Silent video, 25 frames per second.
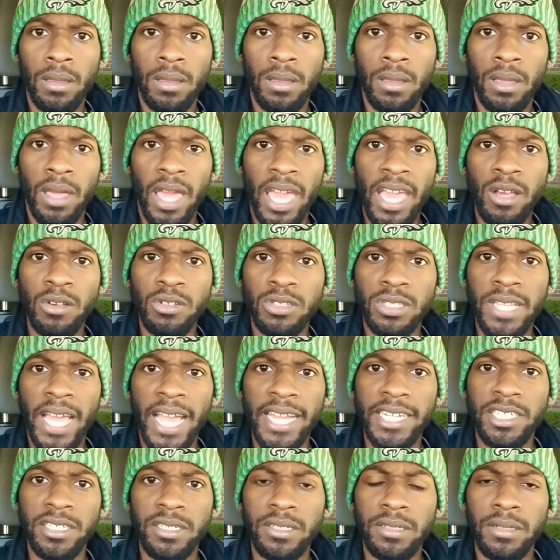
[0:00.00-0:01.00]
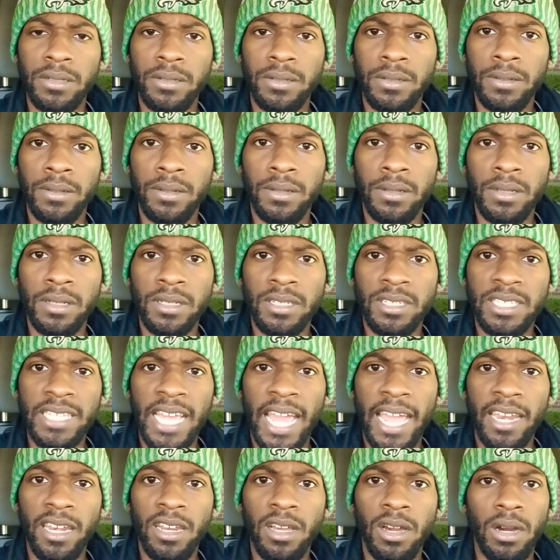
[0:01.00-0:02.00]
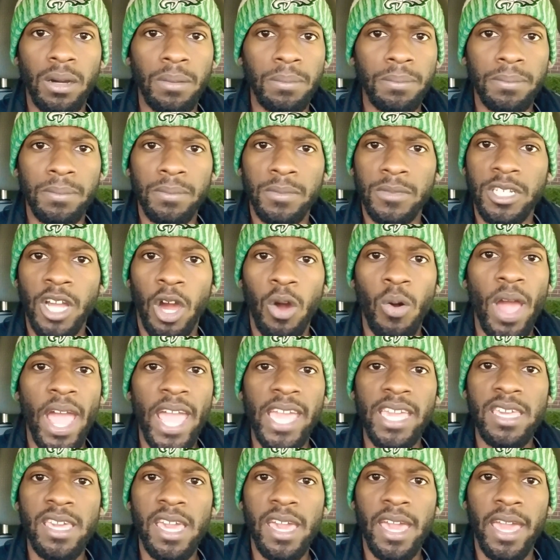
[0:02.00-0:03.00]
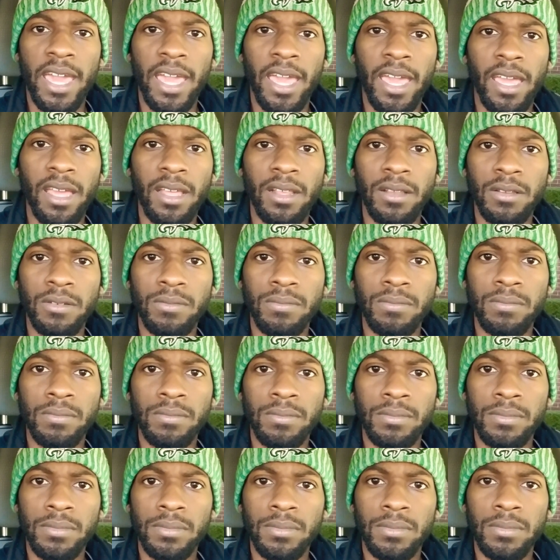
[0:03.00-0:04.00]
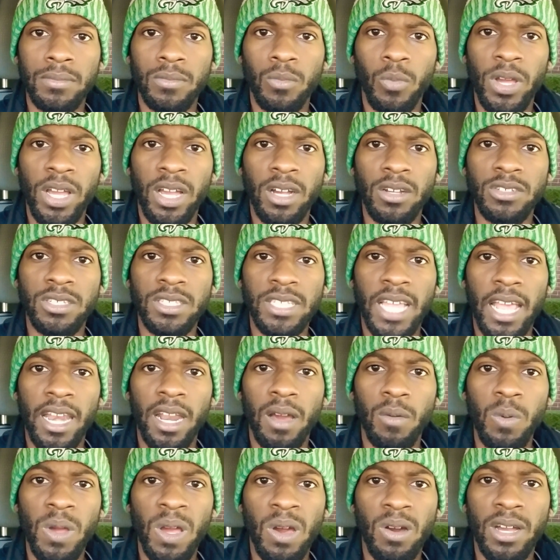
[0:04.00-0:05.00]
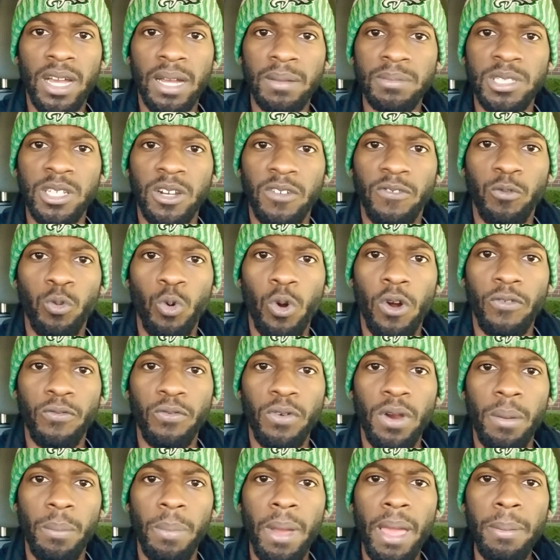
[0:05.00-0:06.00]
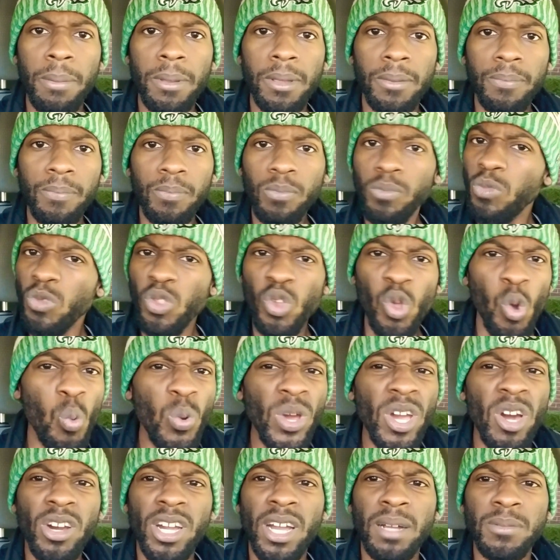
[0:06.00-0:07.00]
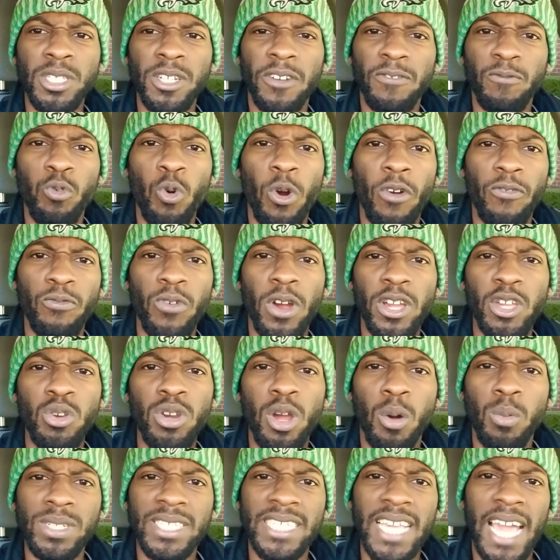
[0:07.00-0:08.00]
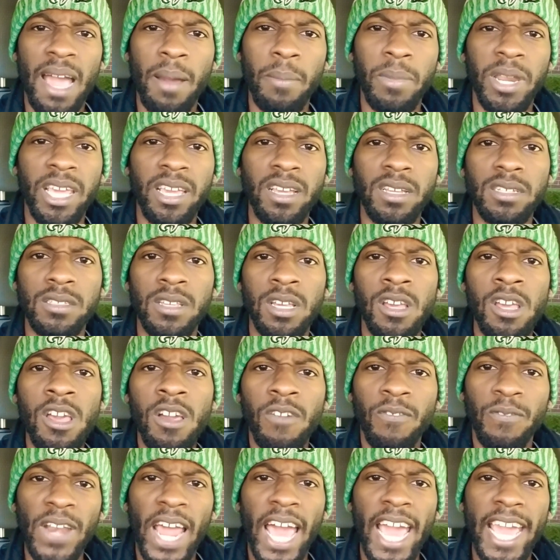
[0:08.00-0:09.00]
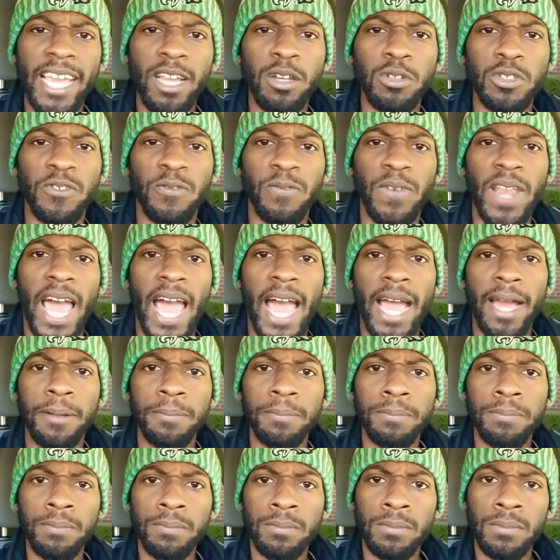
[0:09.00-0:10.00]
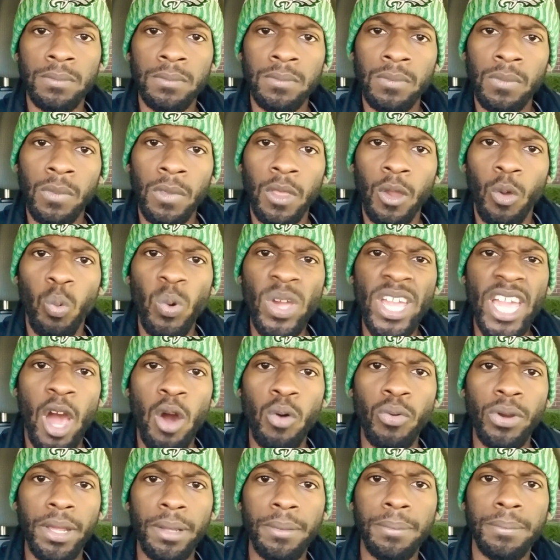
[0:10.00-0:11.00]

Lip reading: Eagles Nation, stand up. Don't hang your head. We're going to stand up. We're going to come to the forefront, baby. We're going to come to the forefront. You know what time it is. Fly, Eagles, fly. We own it.